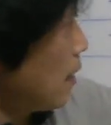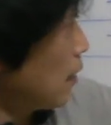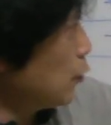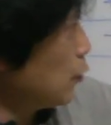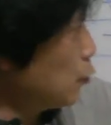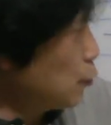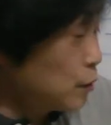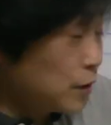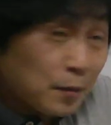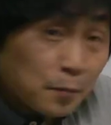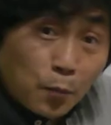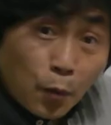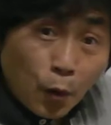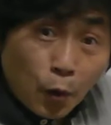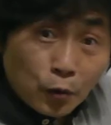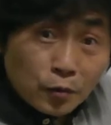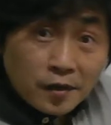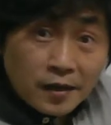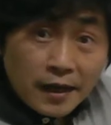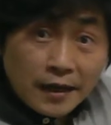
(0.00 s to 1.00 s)
using
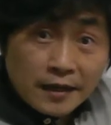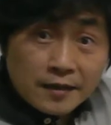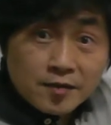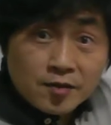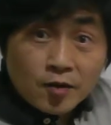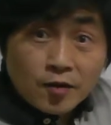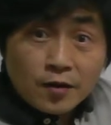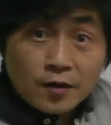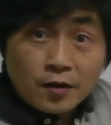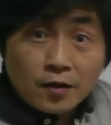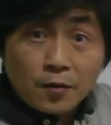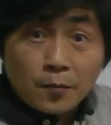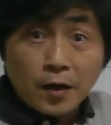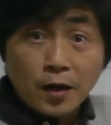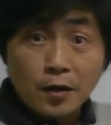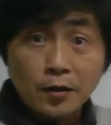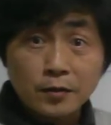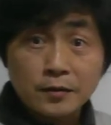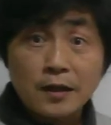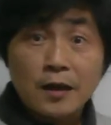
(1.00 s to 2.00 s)
both lecture
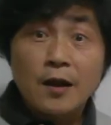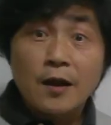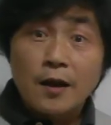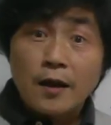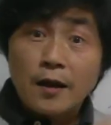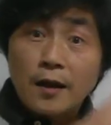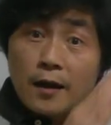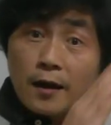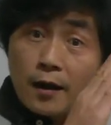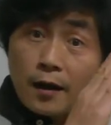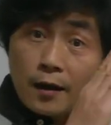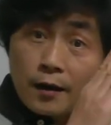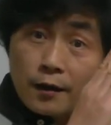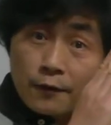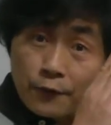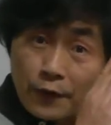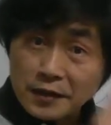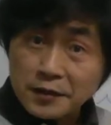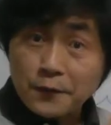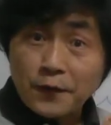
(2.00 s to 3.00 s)
about
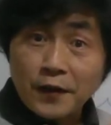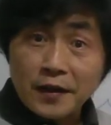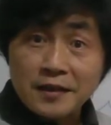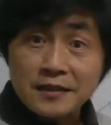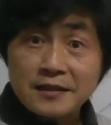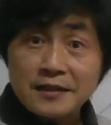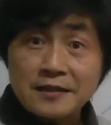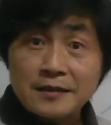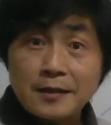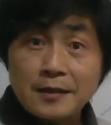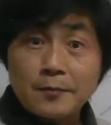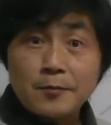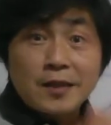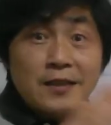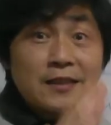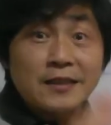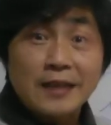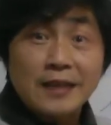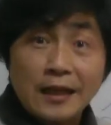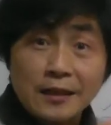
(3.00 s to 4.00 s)
phosphagen system
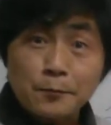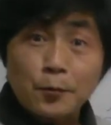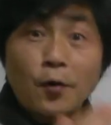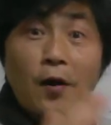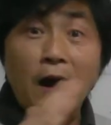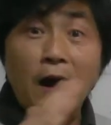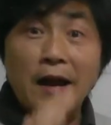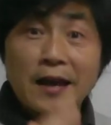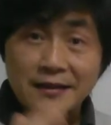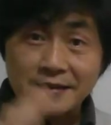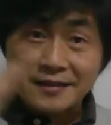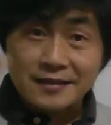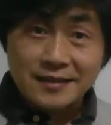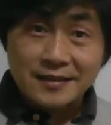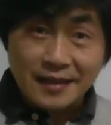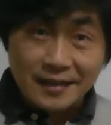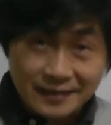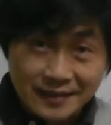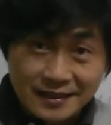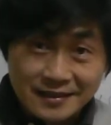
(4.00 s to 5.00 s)
is not for high
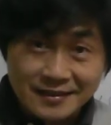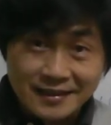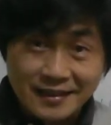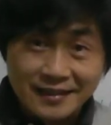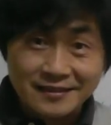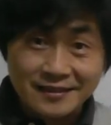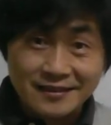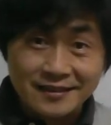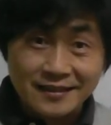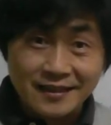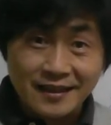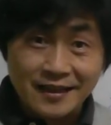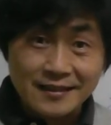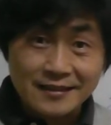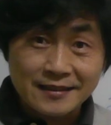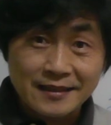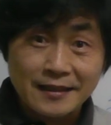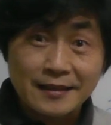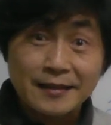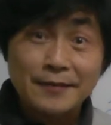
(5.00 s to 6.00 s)
exercise intense
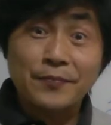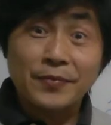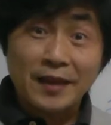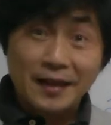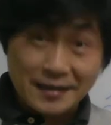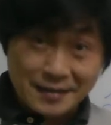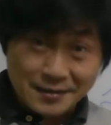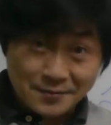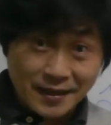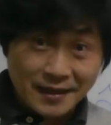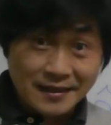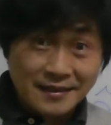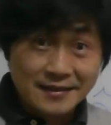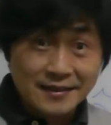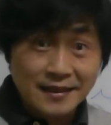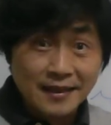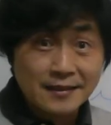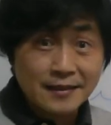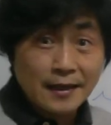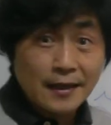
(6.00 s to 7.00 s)
exercise. Does it make
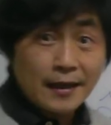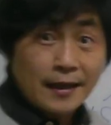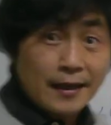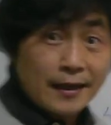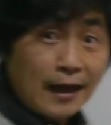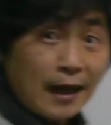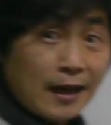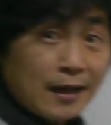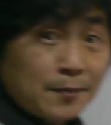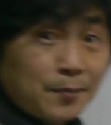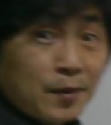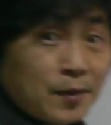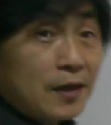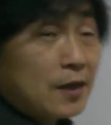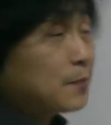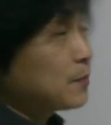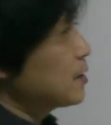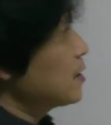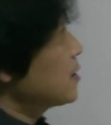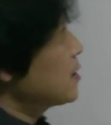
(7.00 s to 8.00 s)
sense? And I
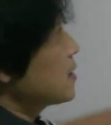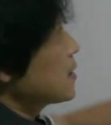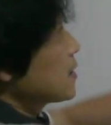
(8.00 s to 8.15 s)
believe this